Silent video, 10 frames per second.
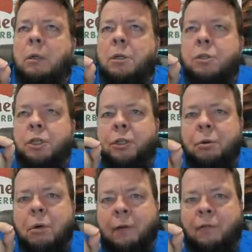use a
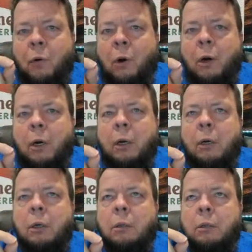tuning fork,
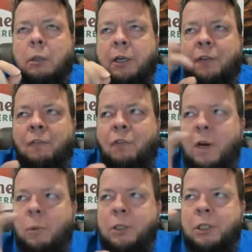different
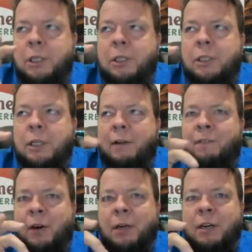frequencies
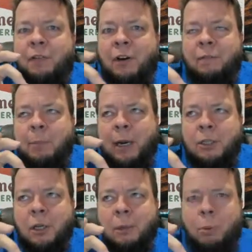have very different
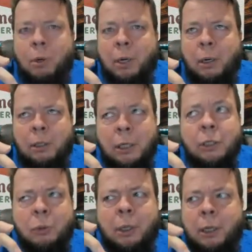impacts on the point. It,
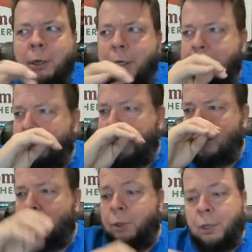it's really interesting.
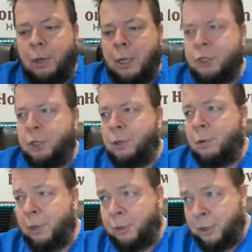That's a whole nother lecture and
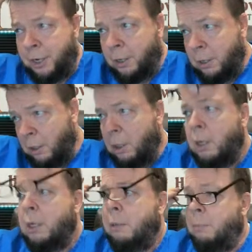a whole nother day.
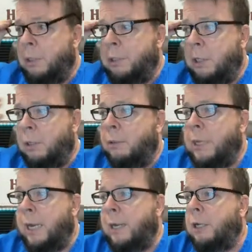But uh,
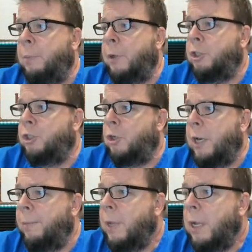yeah, acupuncture is
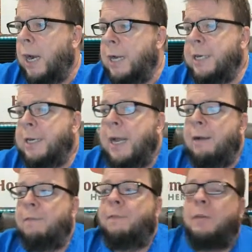great. I did
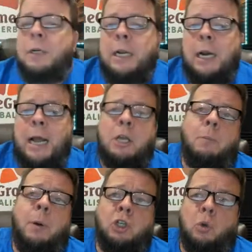have needle
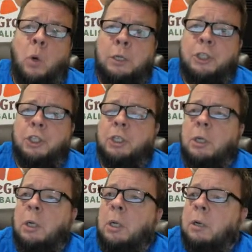acupuncture
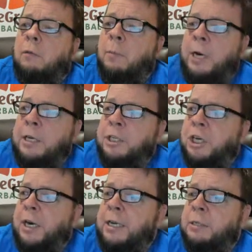once from a nice
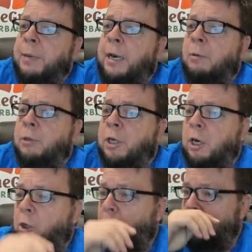Chinese man. I was
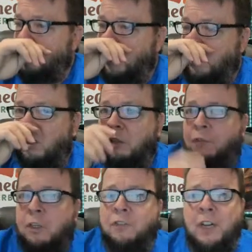on a cruise. I took
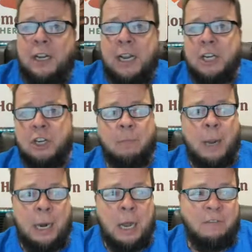the first vacation of
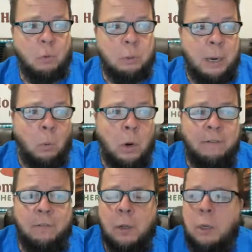my life with my
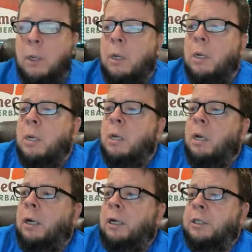wife
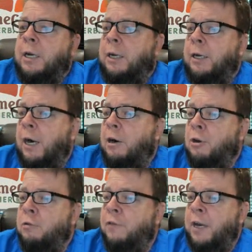because uh, I had
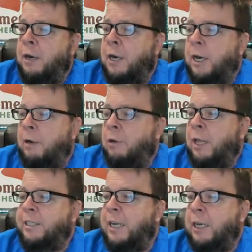hired a new veterinarian and I
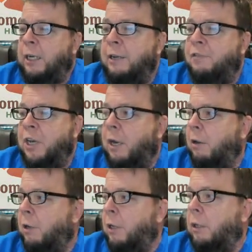realized I could leave
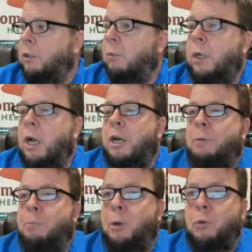town. And so we got
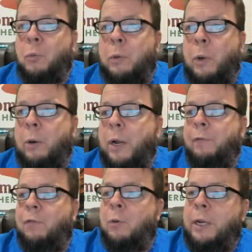on a boat and we went
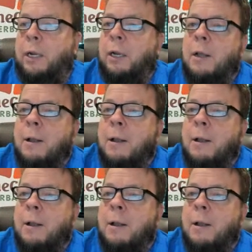away for a week.